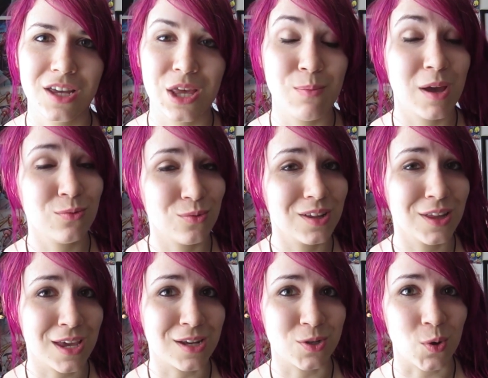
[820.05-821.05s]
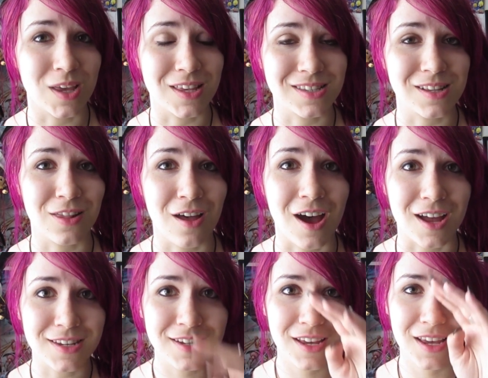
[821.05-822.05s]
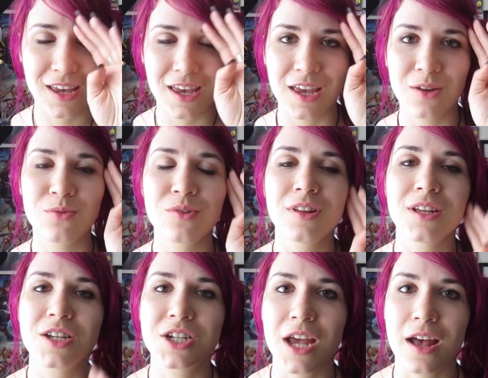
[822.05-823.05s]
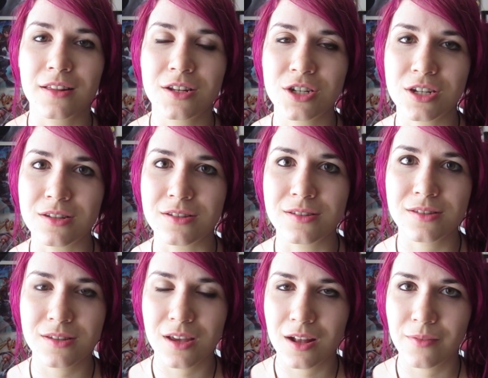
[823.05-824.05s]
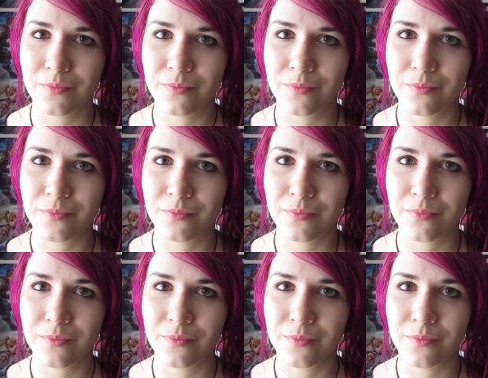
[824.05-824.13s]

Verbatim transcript: you might really enjoy this a lot. It really challenges